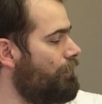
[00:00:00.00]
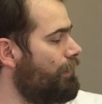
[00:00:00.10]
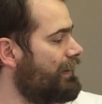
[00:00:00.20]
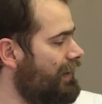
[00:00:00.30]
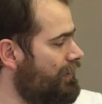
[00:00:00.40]

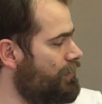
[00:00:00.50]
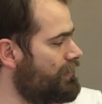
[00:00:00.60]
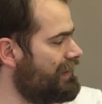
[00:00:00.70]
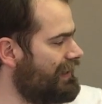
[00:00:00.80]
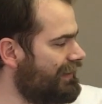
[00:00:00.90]
but then you
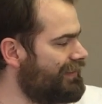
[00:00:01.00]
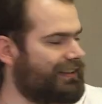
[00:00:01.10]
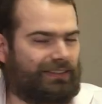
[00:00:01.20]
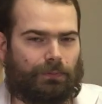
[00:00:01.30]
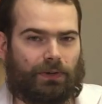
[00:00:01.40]
deduct
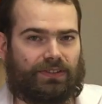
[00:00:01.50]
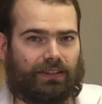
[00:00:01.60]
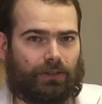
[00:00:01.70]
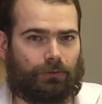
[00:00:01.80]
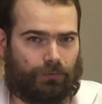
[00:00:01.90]

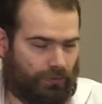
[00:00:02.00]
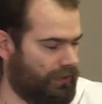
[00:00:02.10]
60% of